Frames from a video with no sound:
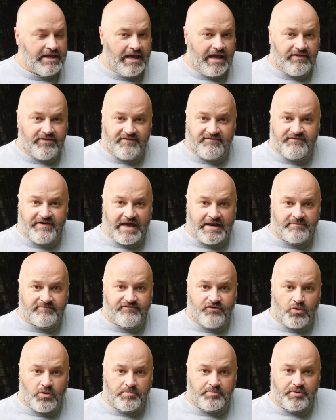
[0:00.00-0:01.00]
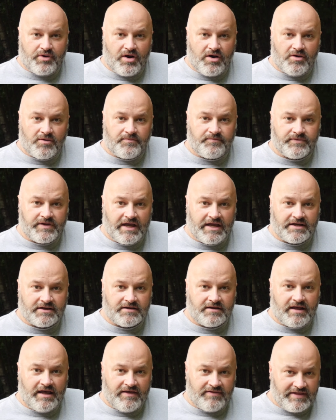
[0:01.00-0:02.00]
and the Phantom 4 Pro,
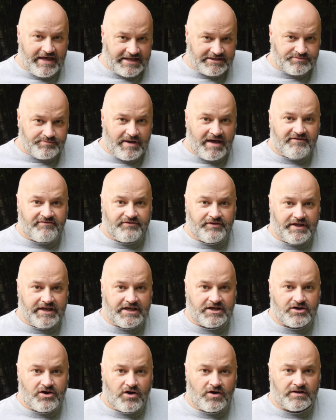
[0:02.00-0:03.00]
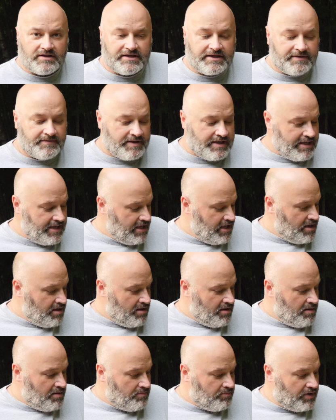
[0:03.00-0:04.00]
and that's my fleet currently.
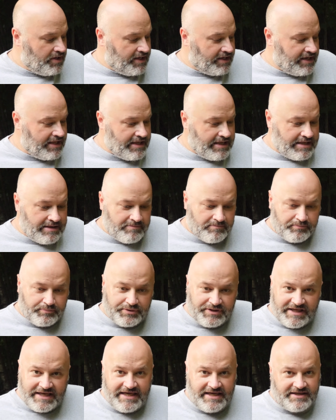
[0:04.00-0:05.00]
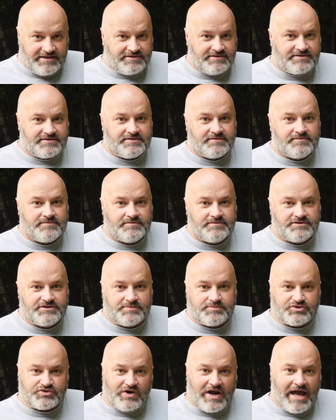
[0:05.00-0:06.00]
But please
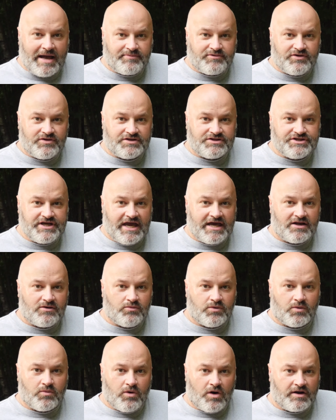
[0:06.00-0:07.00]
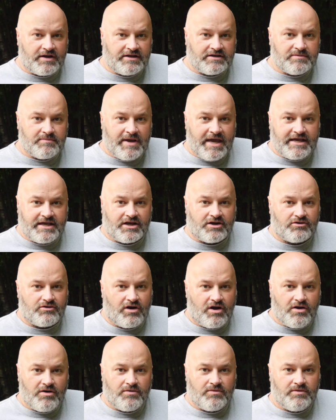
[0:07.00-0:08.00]
subscribe to the channel. We're working to make it
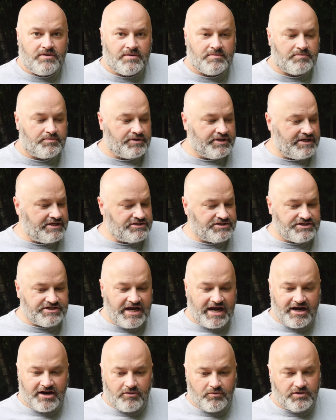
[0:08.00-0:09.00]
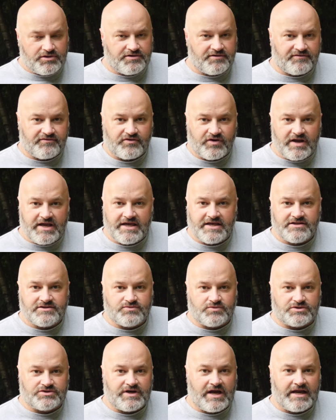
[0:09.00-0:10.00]
grow. Please share it with your
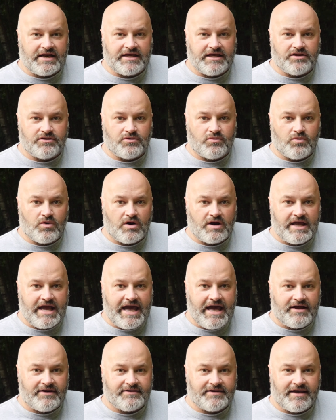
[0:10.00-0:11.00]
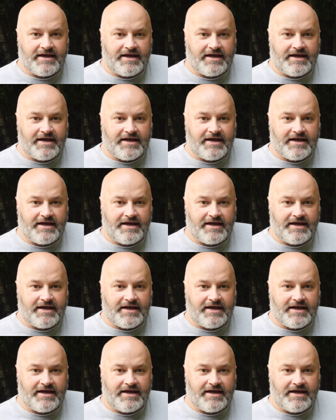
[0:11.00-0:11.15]
friends. We're trying to get the word out,